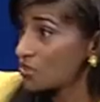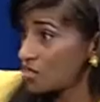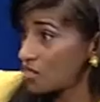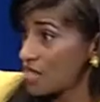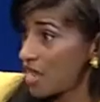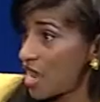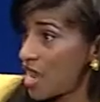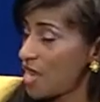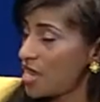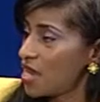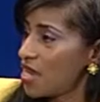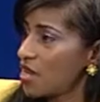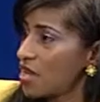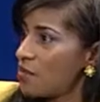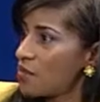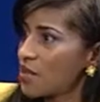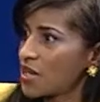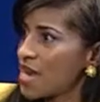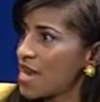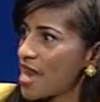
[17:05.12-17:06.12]
say,
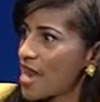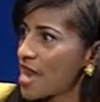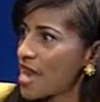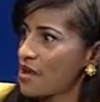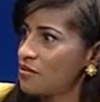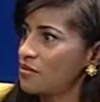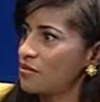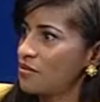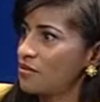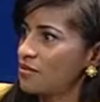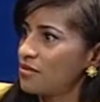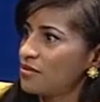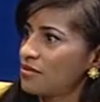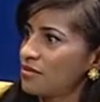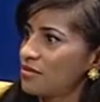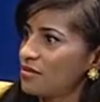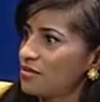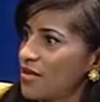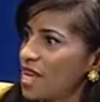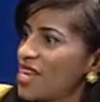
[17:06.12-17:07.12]
but I am.
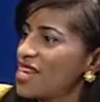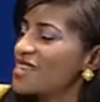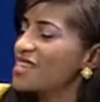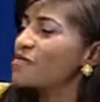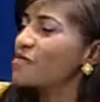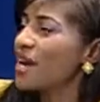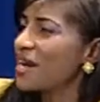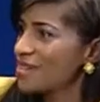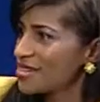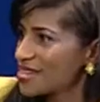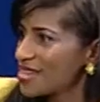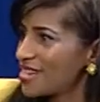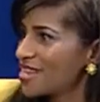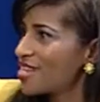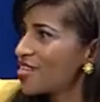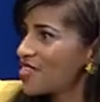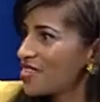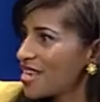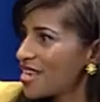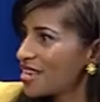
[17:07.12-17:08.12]
In his mindset,
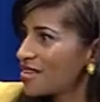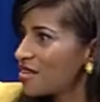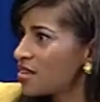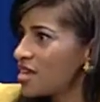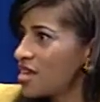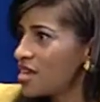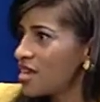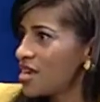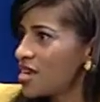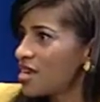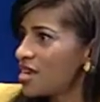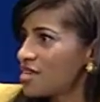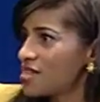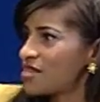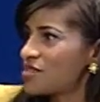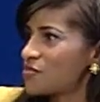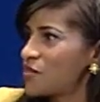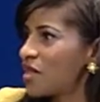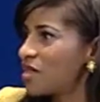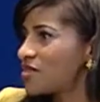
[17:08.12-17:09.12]
he think he
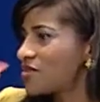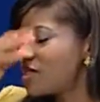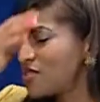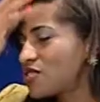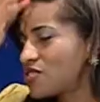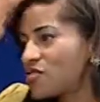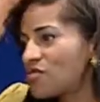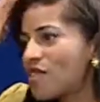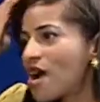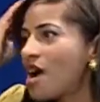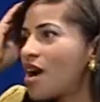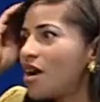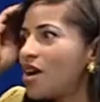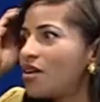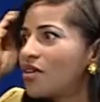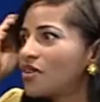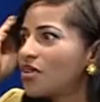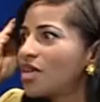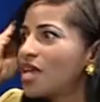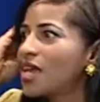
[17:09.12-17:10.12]
is, because he's
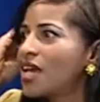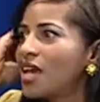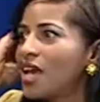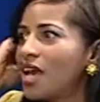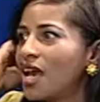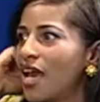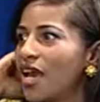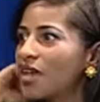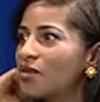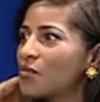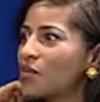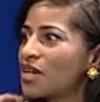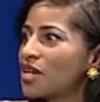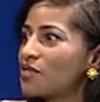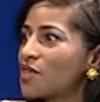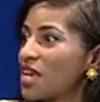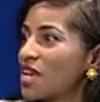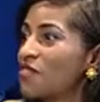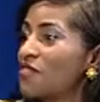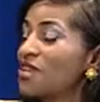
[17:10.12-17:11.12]
around and
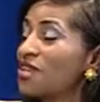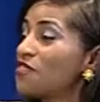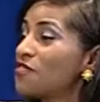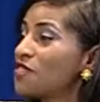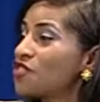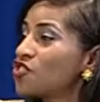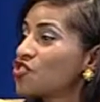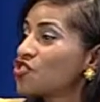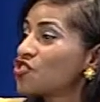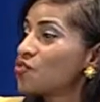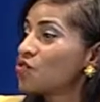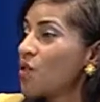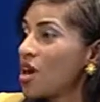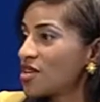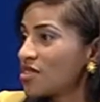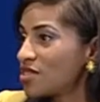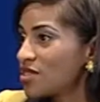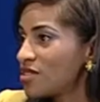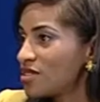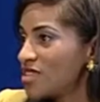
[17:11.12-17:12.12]
whatever. Even if he's just
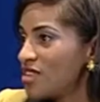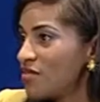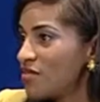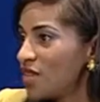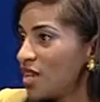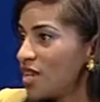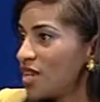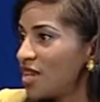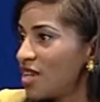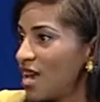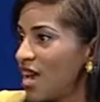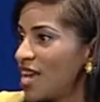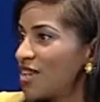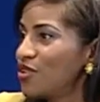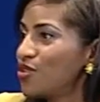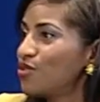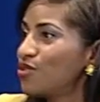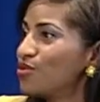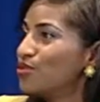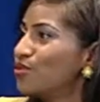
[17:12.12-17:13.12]
watching TV
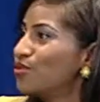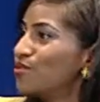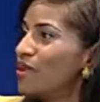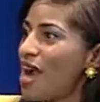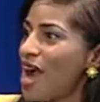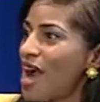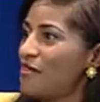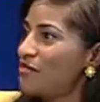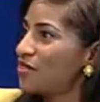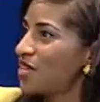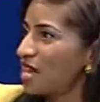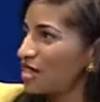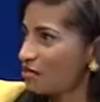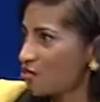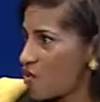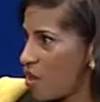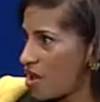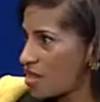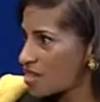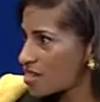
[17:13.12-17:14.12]
and you have not
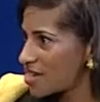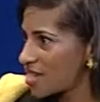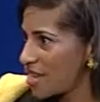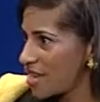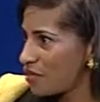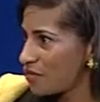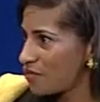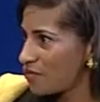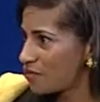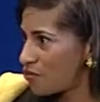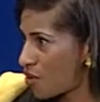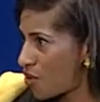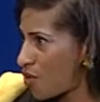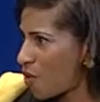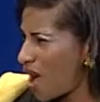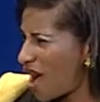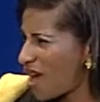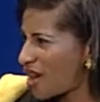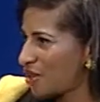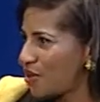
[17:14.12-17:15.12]
talked to him for a
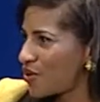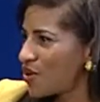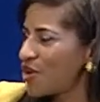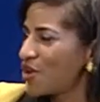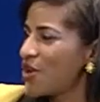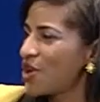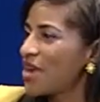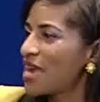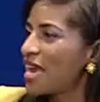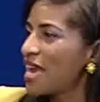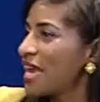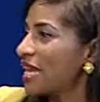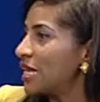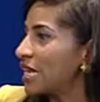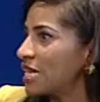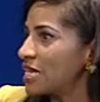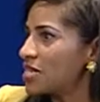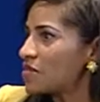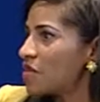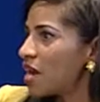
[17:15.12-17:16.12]
while, in
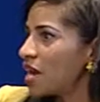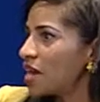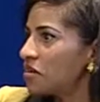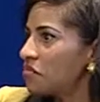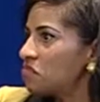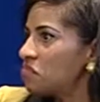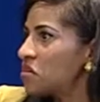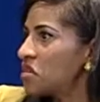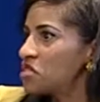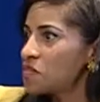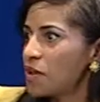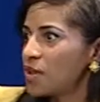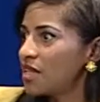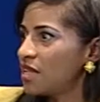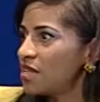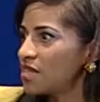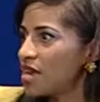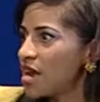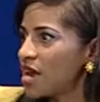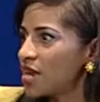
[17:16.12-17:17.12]
his mind, he's
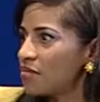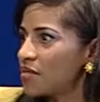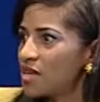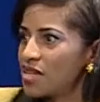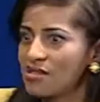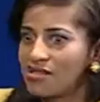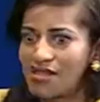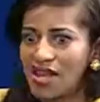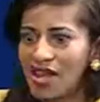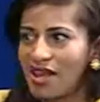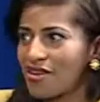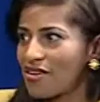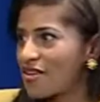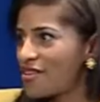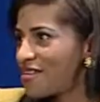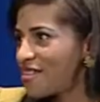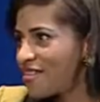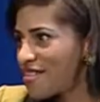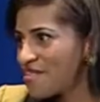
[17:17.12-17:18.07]
spending time, he's there.